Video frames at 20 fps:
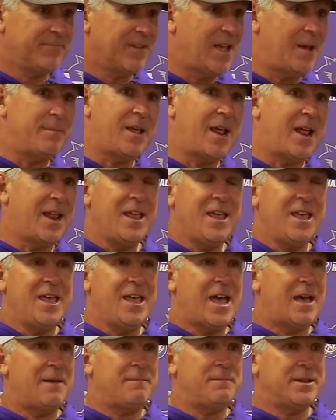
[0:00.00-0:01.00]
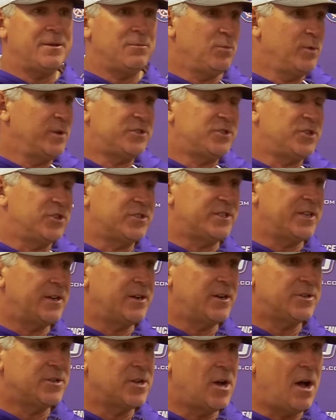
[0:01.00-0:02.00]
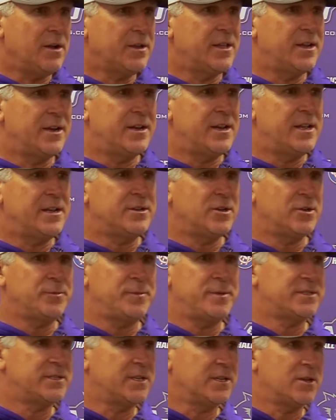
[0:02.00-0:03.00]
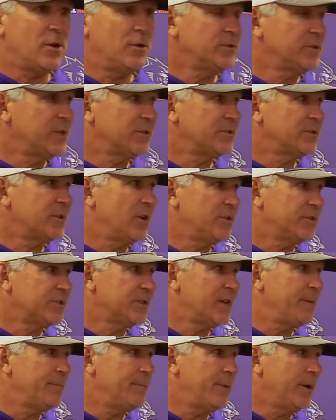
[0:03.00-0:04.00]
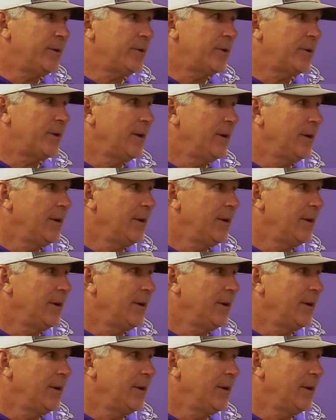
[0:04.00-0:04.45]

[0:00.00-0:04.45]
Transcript: I mean we was just sitting there talking and he said, Coach, I was an all-state punter.